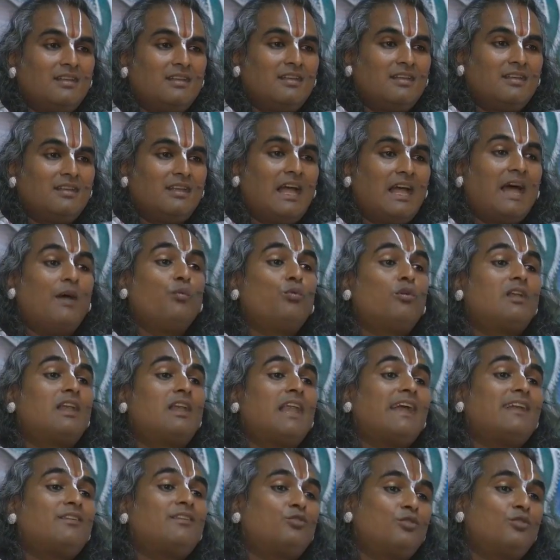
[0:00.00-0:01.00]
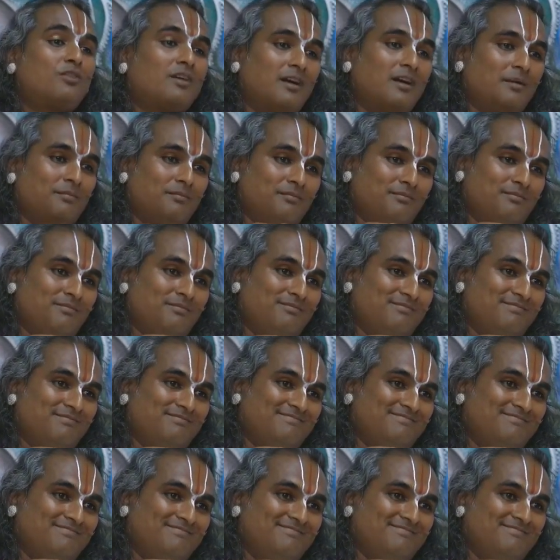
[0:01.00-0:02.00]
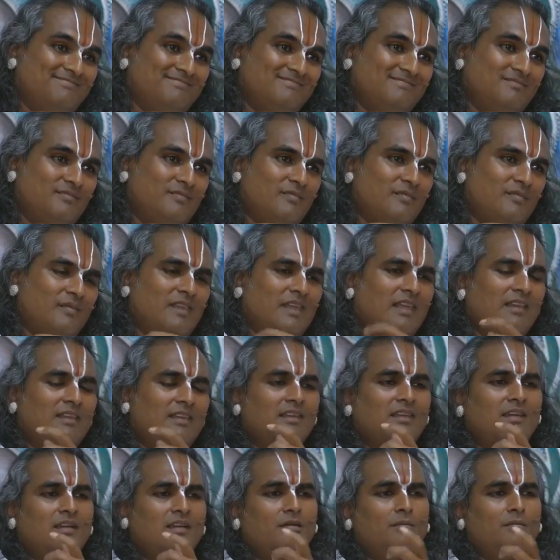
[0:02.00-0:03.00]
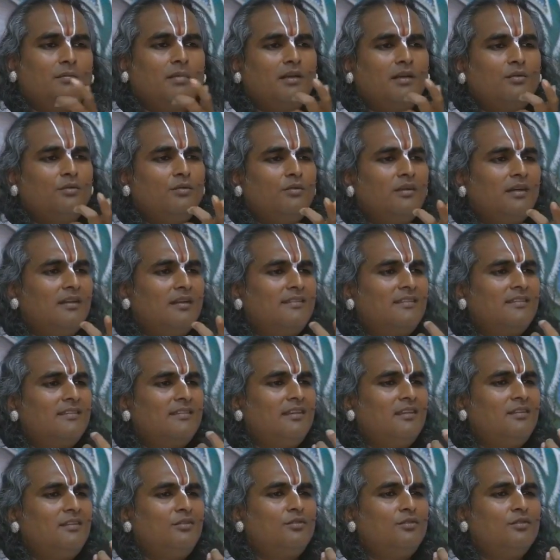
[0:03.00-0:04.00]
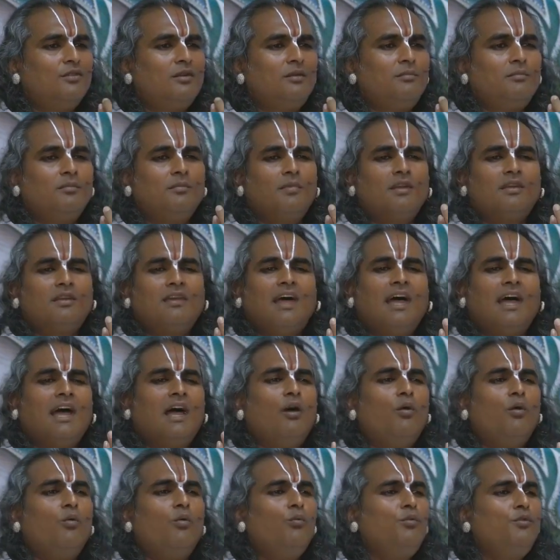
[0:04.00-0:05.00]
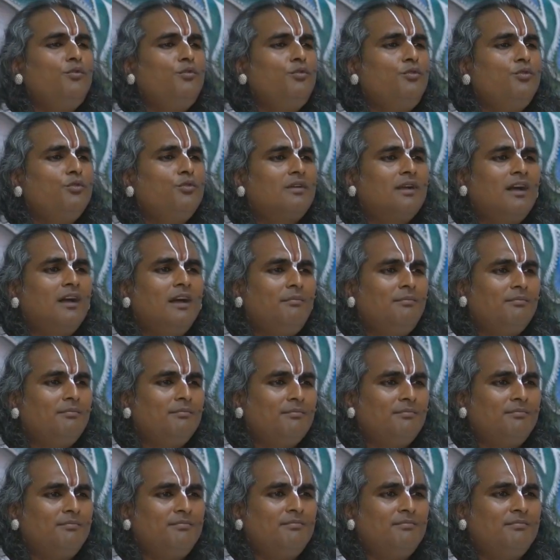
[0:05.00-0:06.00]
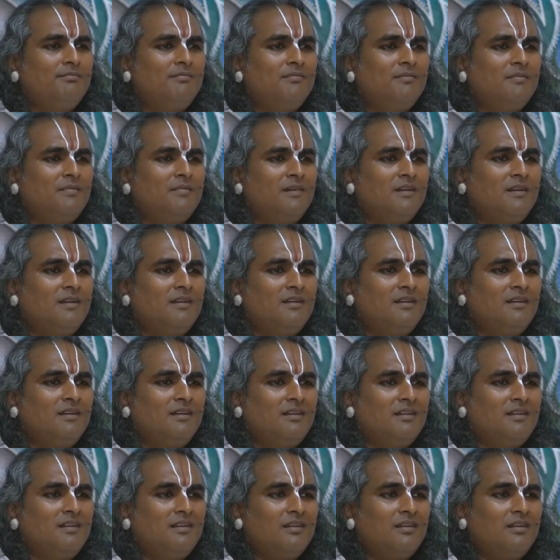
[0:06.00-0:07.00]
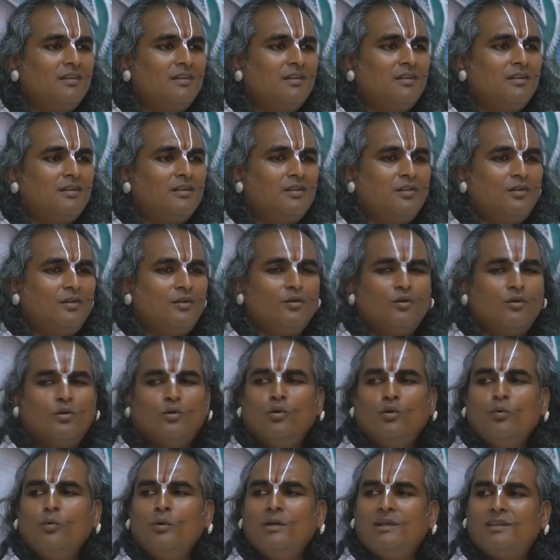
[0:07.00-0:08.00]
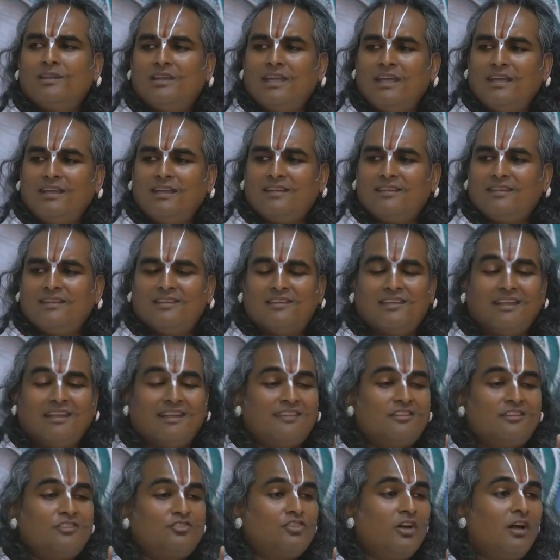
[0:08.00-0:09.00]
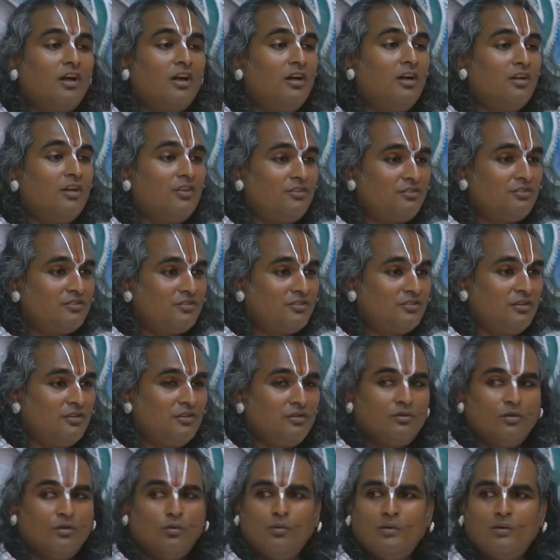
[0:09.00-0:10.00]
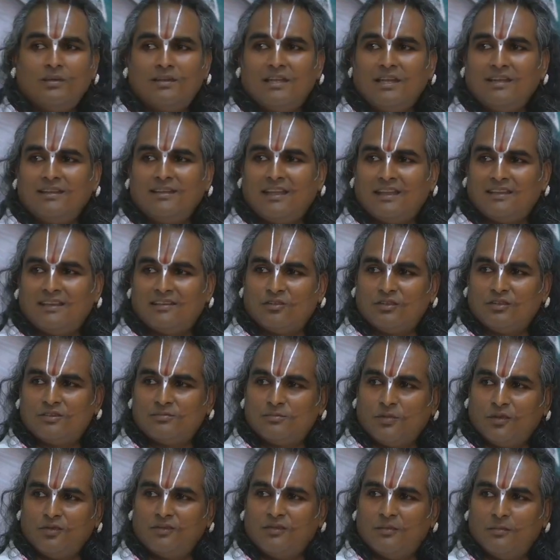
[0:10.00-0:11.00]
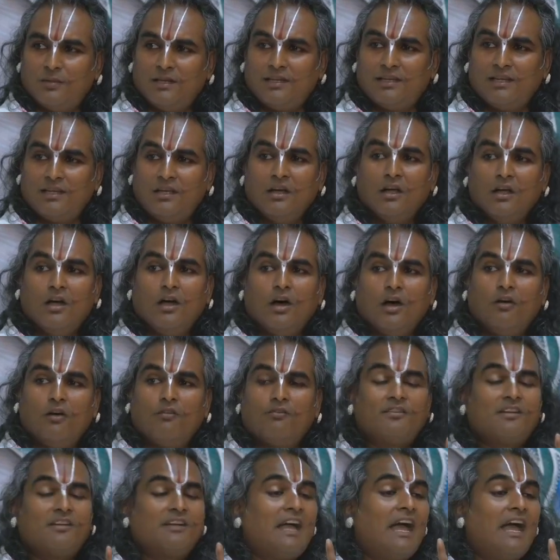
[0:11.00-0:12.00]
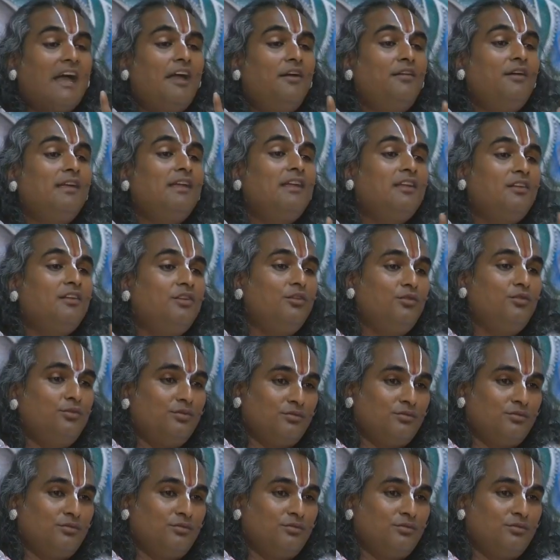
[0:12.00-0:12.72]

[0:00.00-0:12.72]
"I would like to come." Then Bhanu said to him, "But how would you come? Who will take that charge? Who will take that responsibility of carrying you?